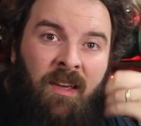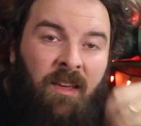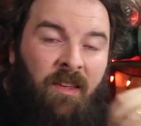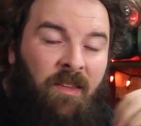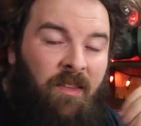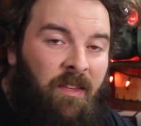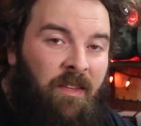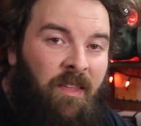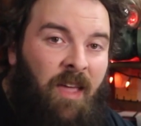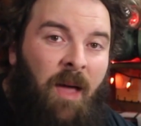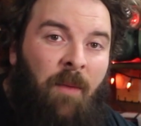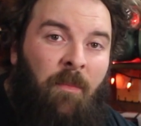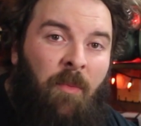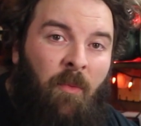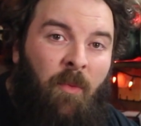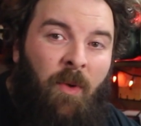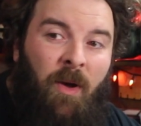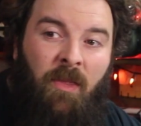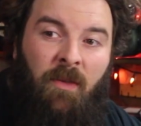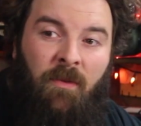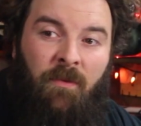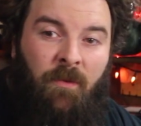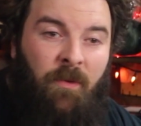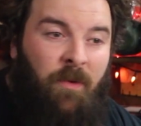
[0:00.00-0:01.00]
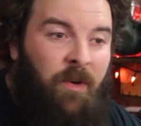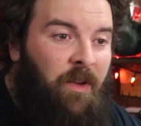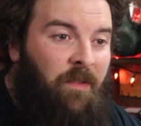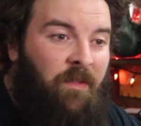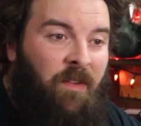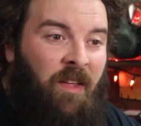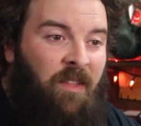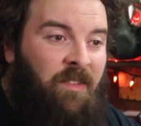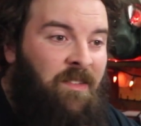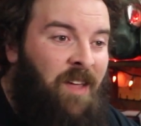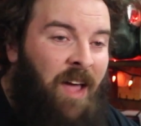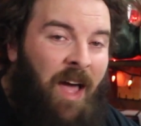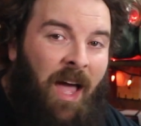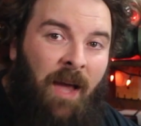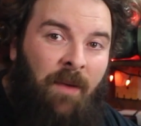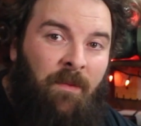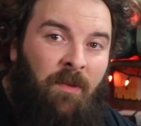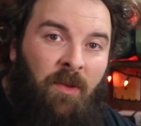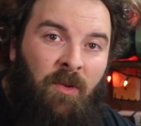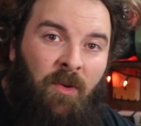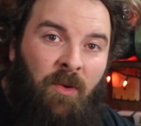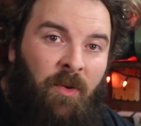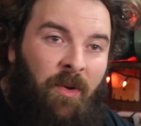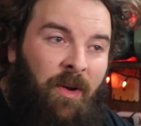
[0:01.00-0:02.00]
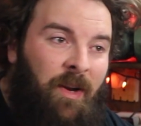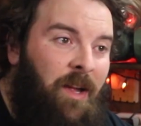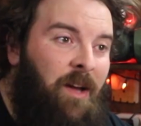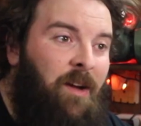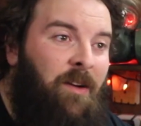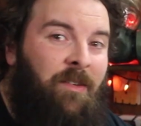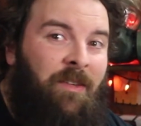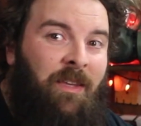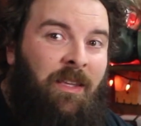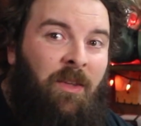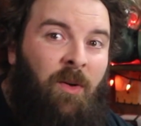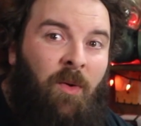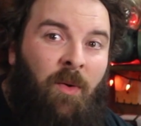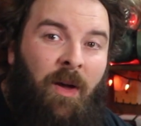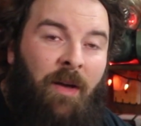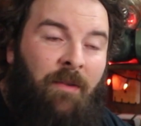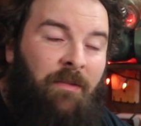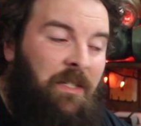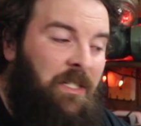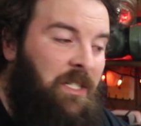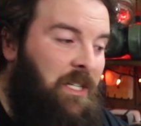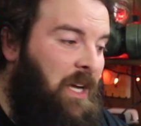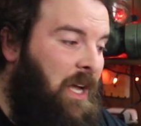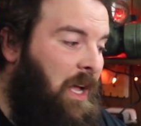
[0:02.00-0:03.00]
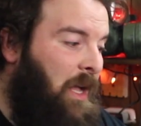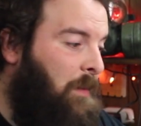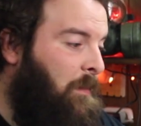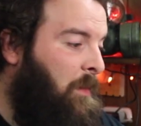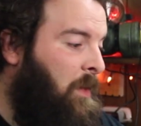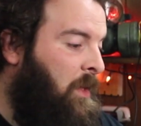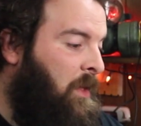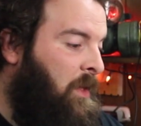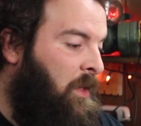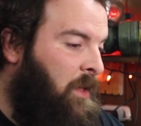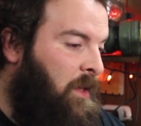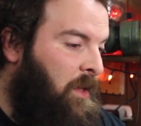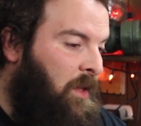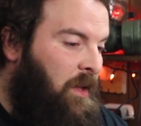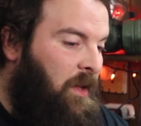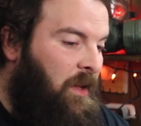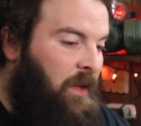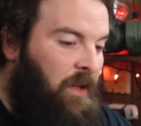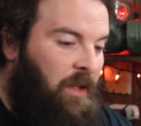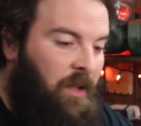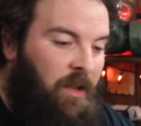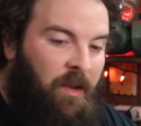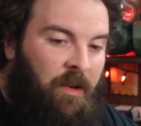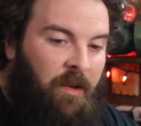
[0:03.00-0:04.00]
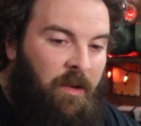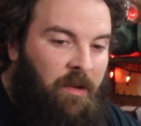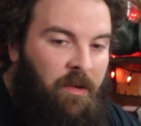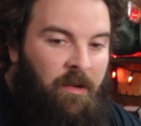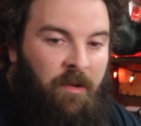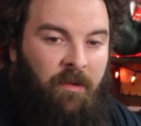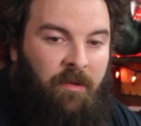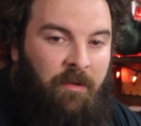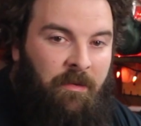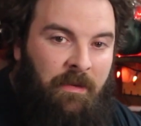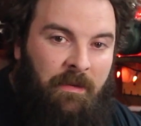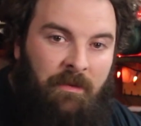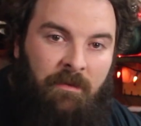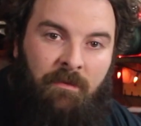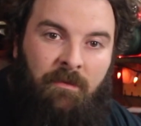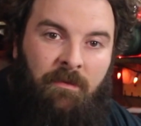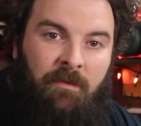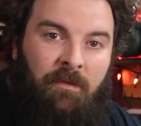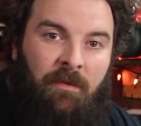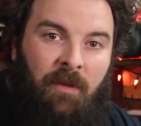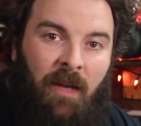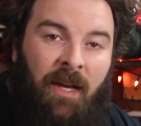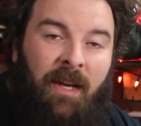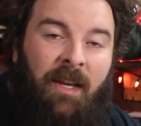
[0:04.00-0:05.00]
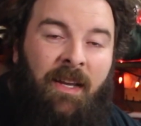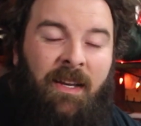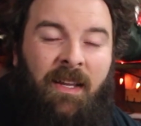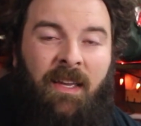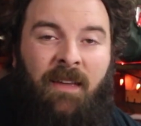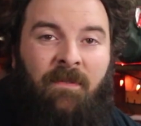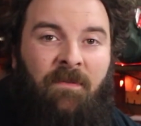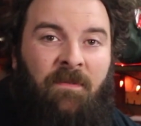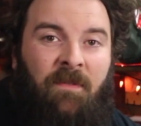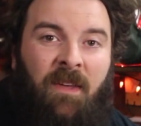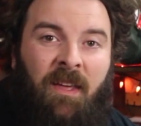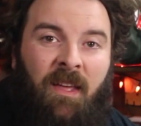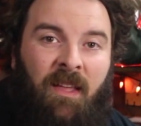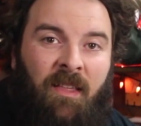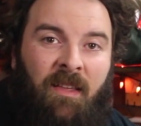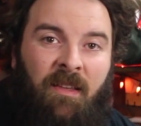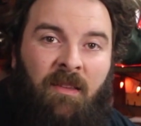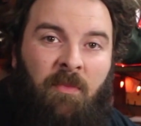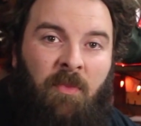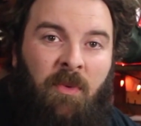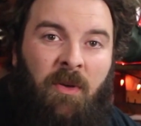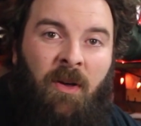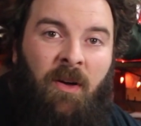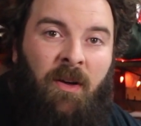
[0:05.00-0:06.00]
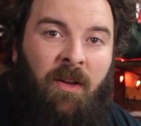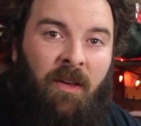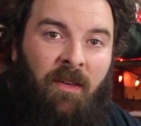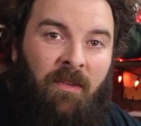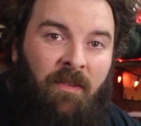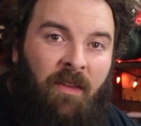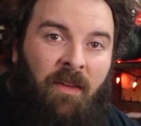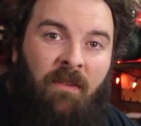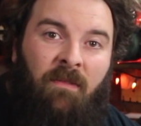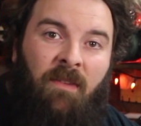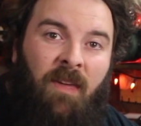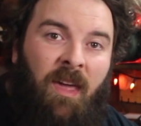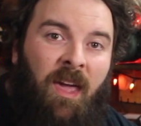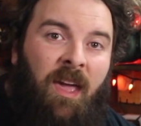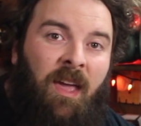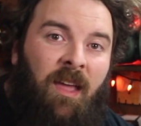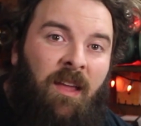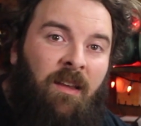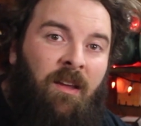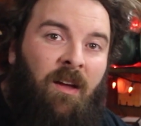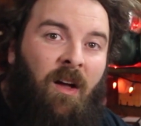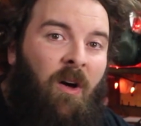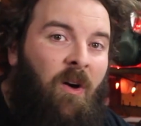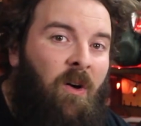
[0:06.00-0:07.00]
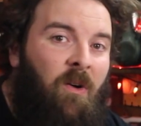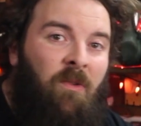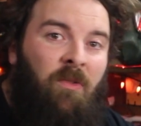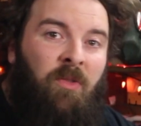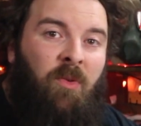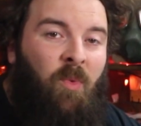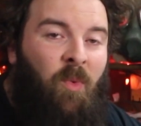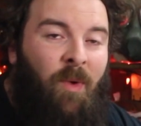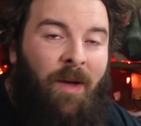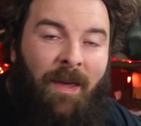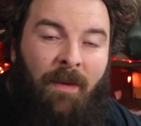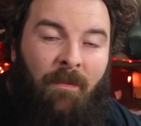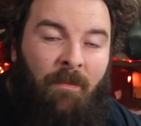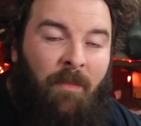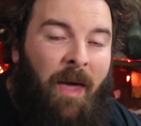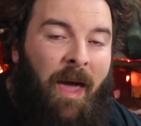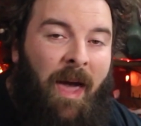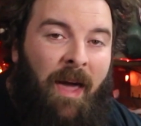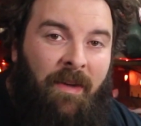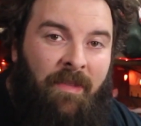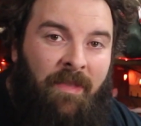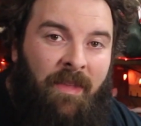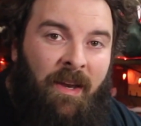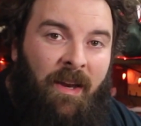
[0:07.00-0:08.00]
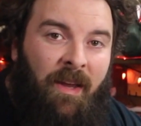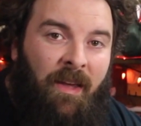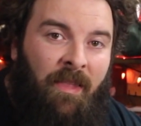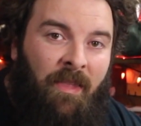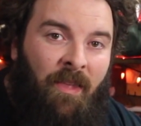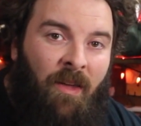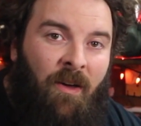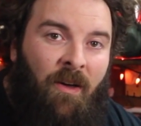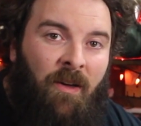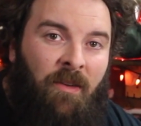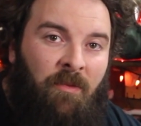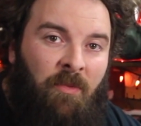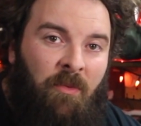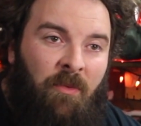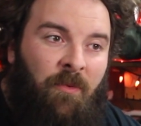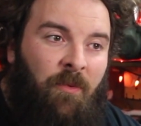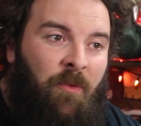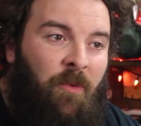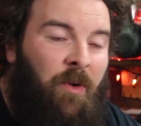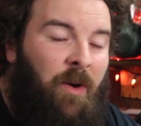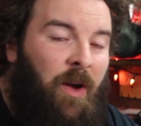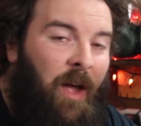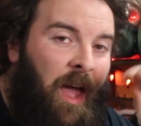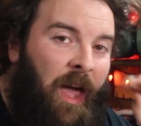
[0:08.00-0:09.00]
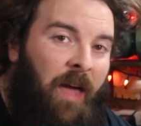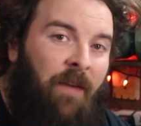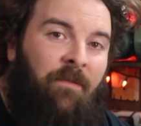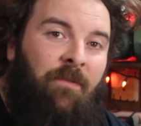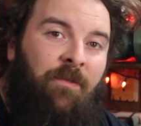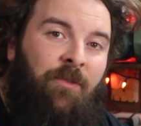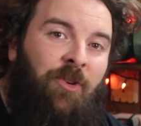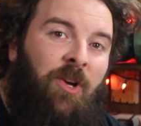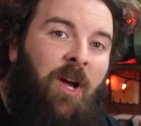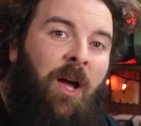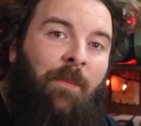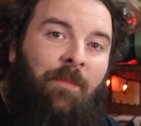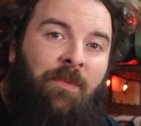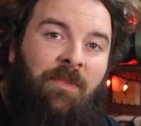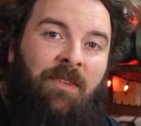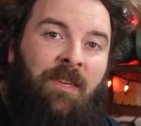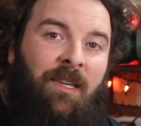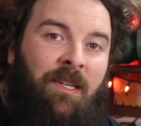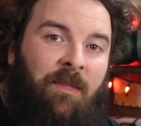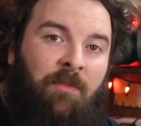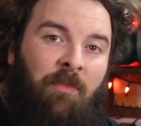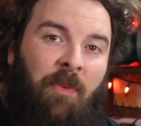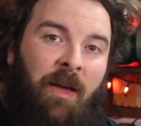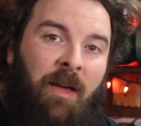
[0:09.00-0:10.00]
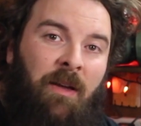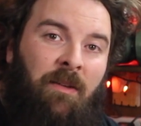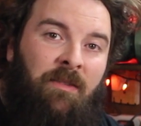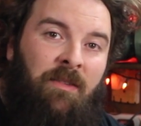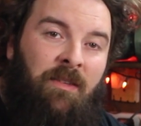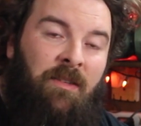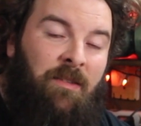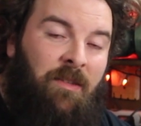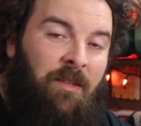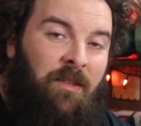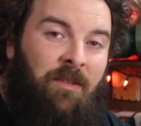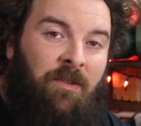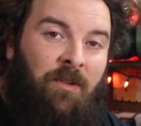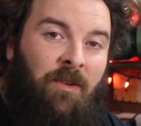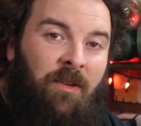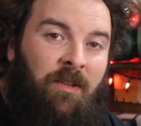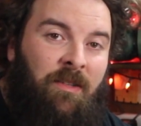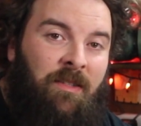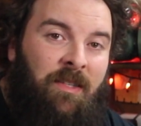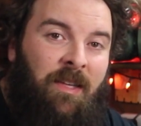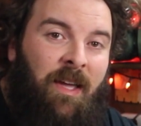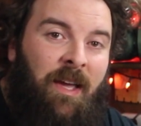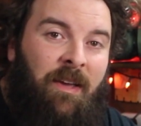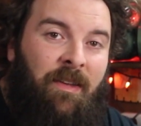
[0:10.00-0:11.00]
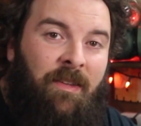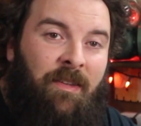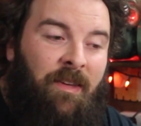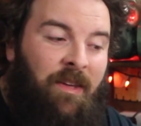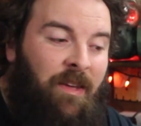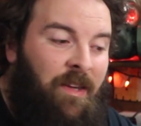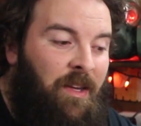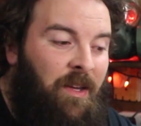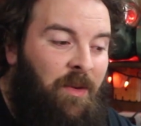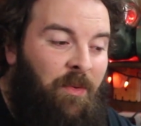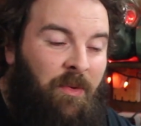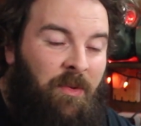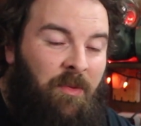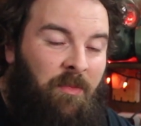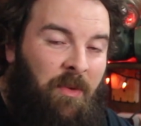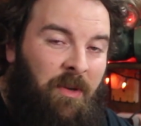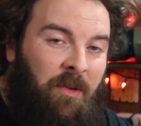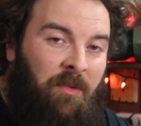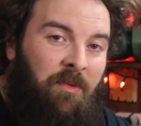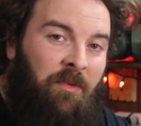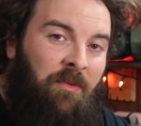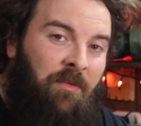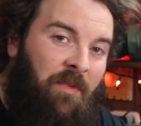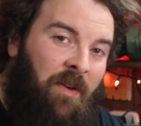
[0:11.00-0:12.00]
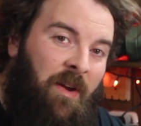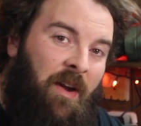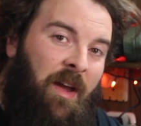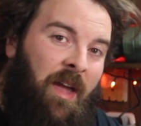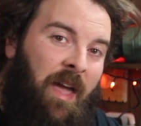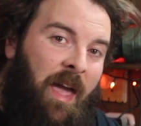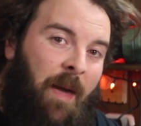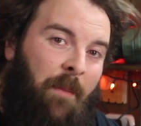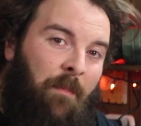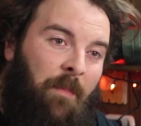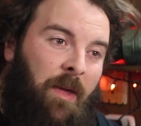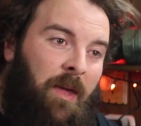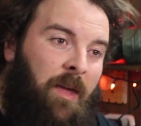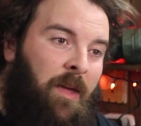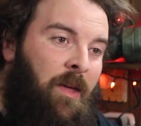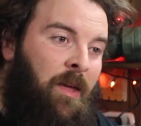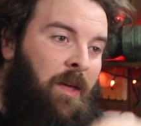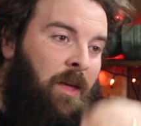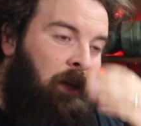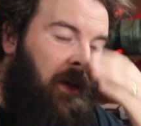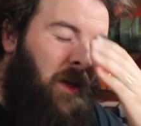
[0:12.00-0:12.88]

It's the type of weather for it. I've got time to do it right now because I don't have a job. And I need to get fit, let's be honest. I've gained all the weight back that I lost before. I have dropped 6 pounds since I started cycling again, which makes me very happy.